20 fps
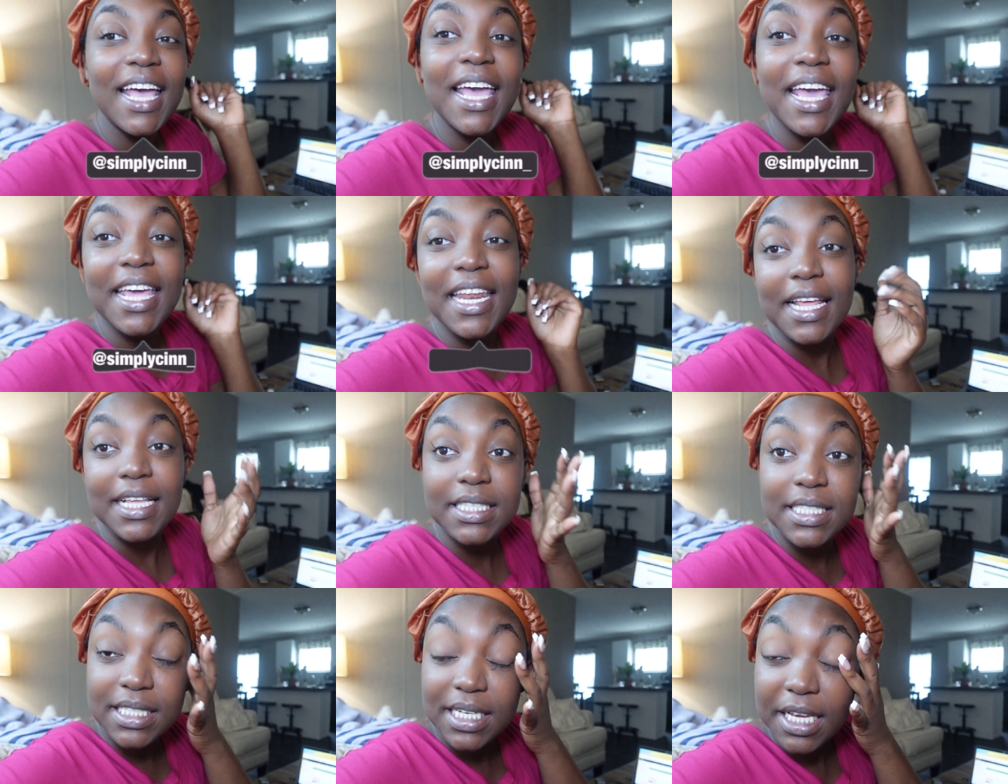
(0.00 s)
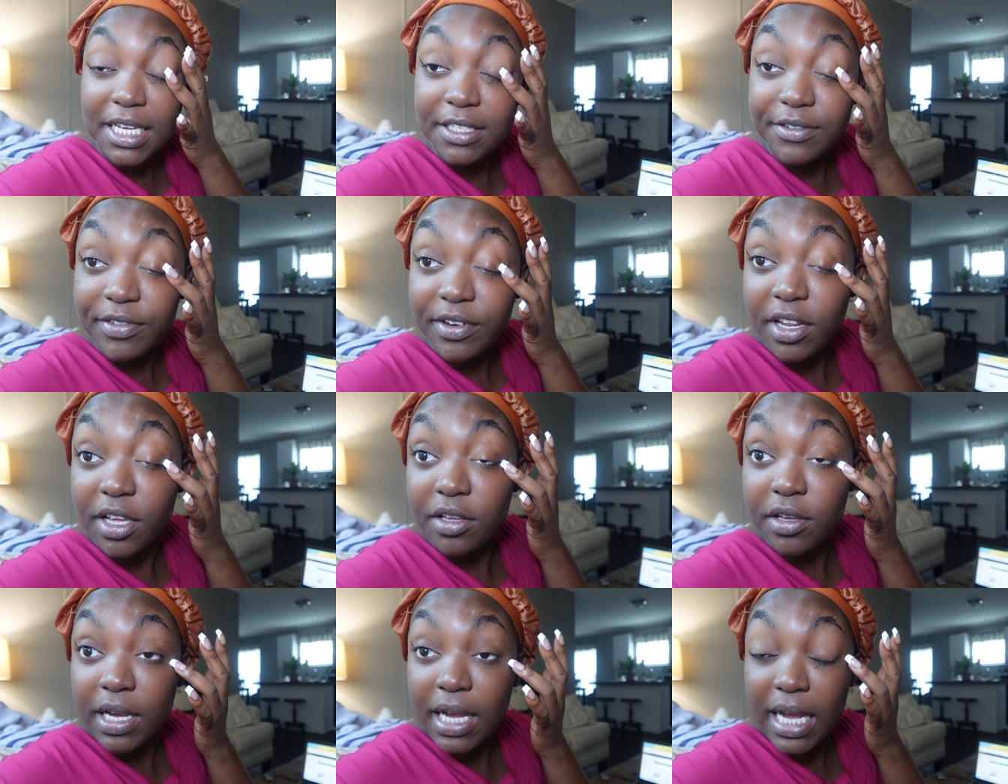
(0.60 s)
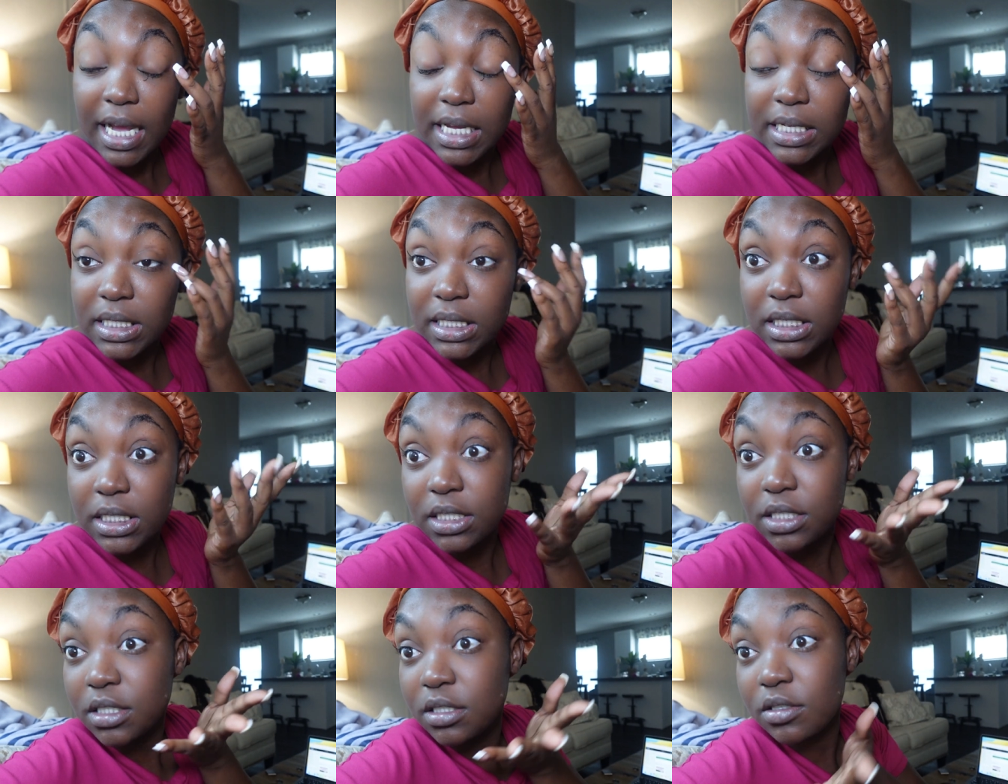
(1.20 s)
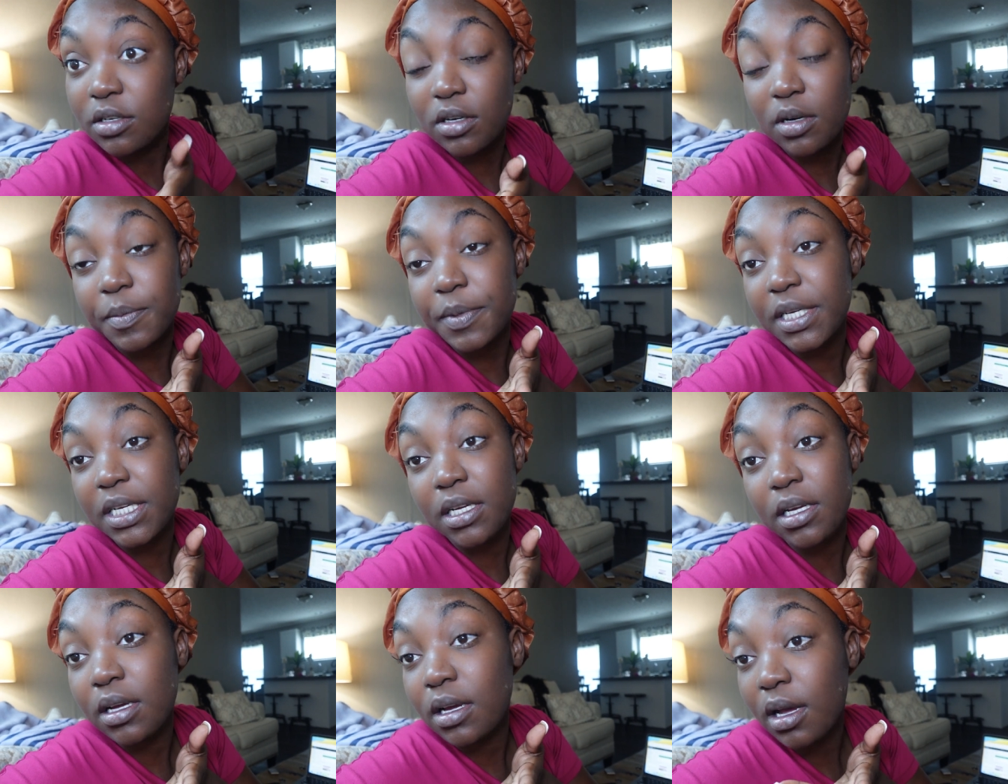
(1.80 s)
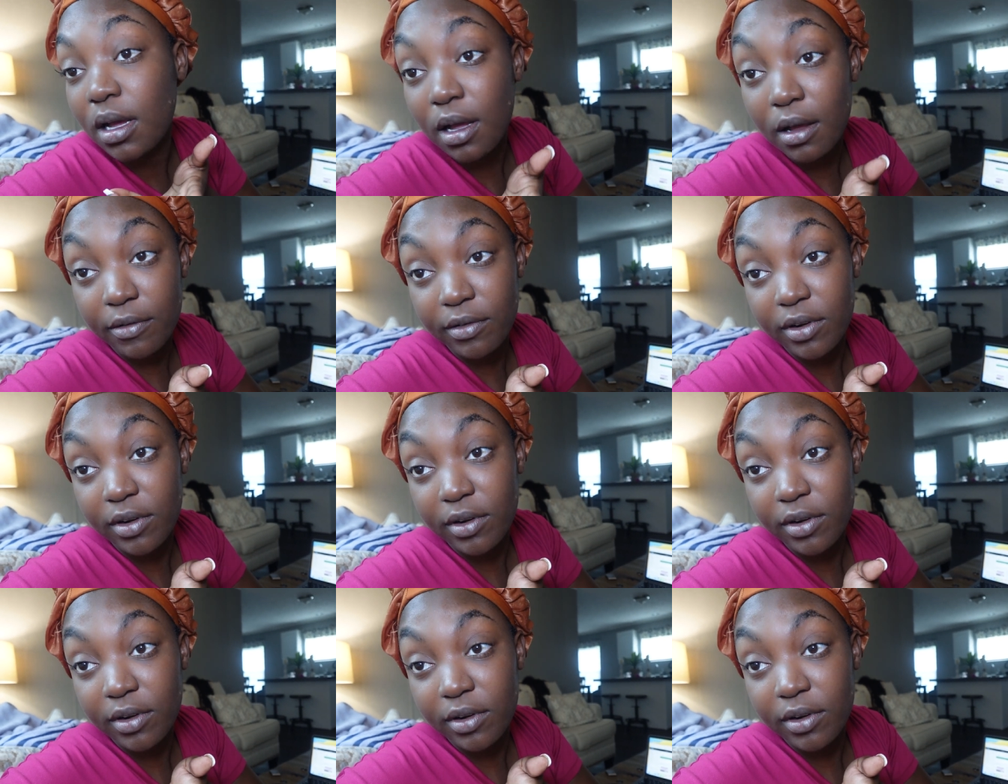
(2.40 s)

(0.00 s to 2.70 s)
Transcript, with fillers: and in today's video you guys it's just gonna be a